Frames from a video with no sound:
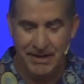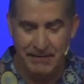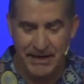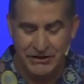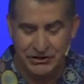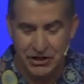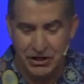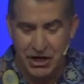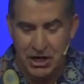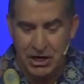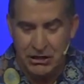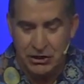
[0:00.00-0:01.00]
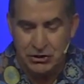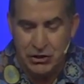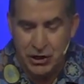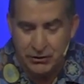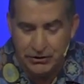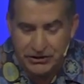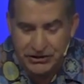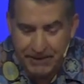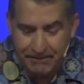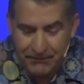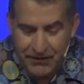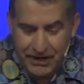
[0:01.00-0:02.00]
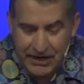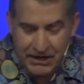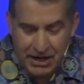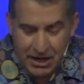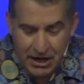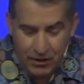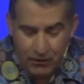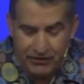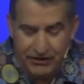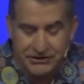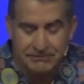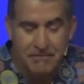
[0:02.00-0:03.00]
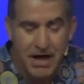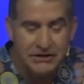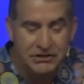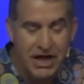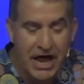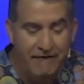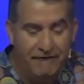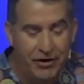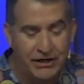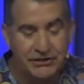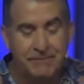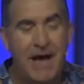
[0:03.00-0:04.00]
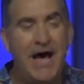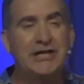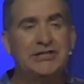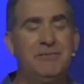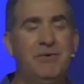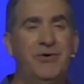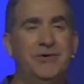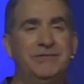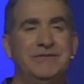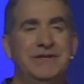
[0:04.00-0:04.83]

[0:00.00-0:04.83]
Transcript: It means to, to do something with as much effort as possible.